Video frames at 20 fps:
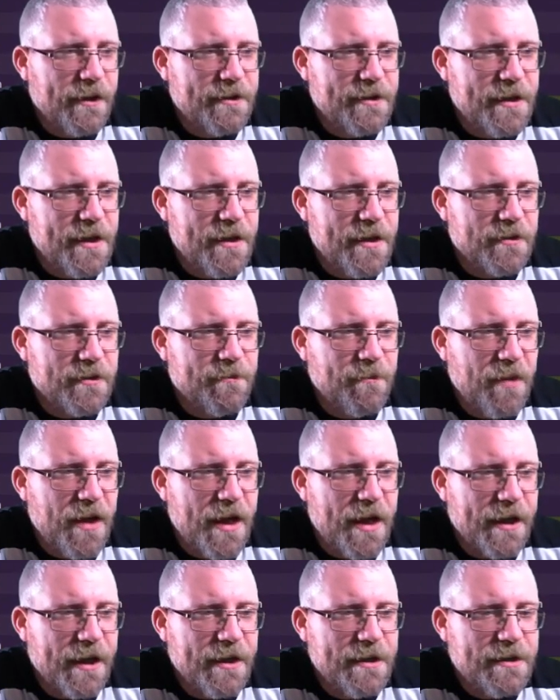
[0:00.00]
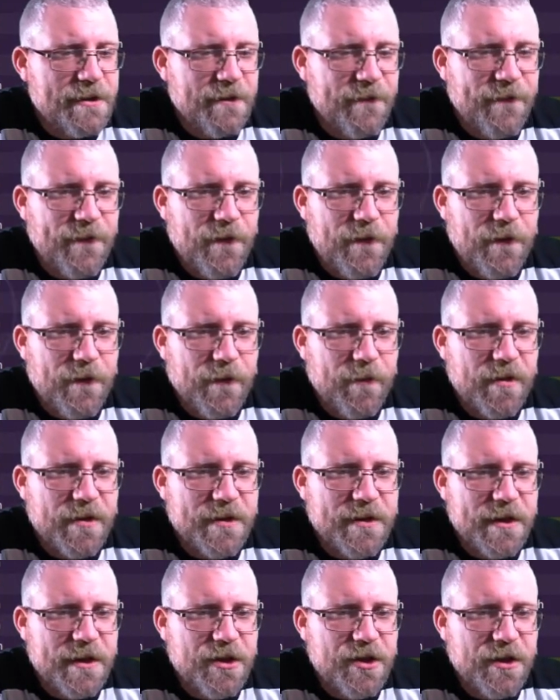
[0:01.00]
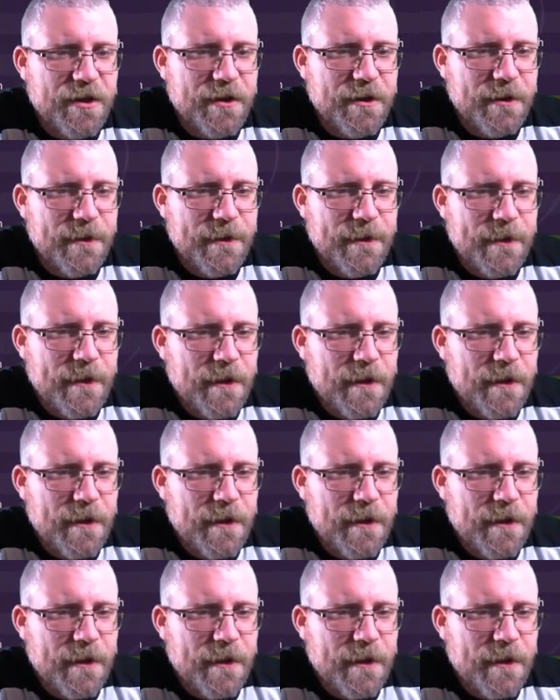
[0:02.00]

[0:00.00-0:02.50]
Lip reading: take us back into 4th position.